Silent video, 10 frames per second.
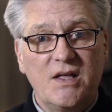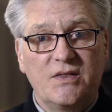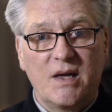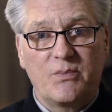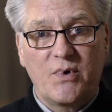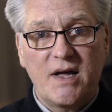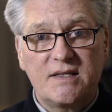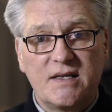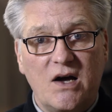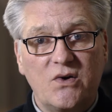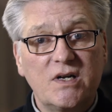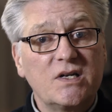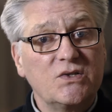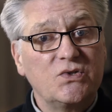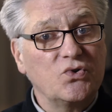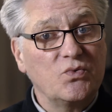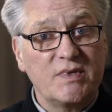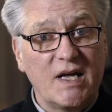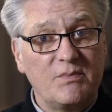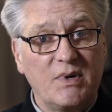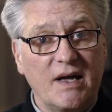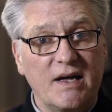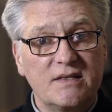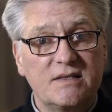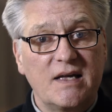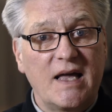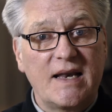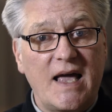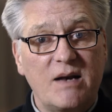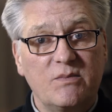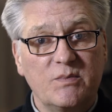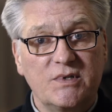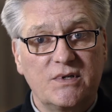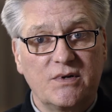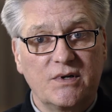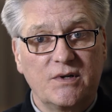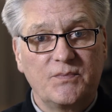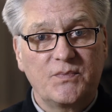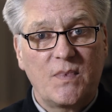They break down and consume dead plants and animal material.